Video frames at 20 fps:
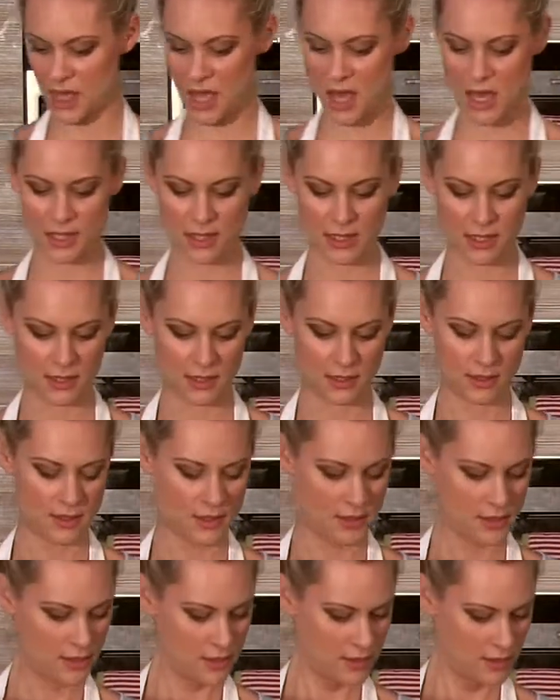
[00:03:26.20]
that.
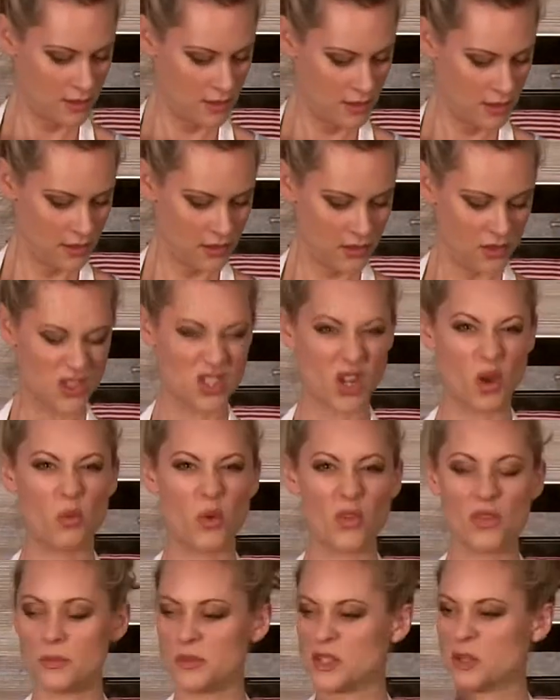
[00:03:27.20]
You don't
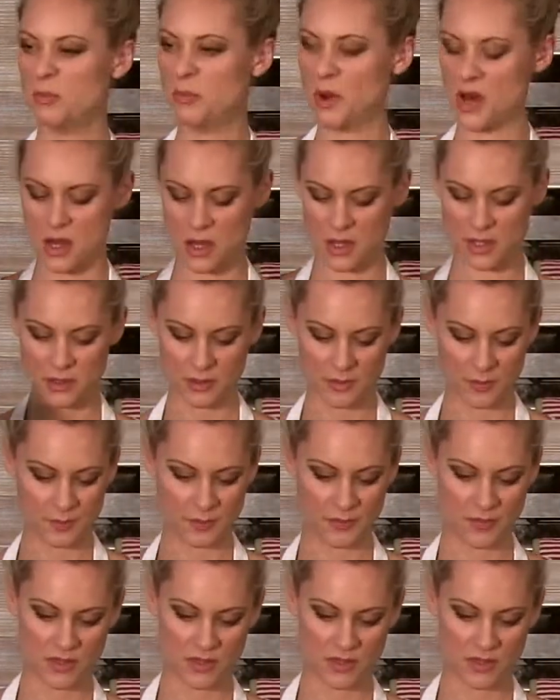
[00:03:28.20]
want them to burn.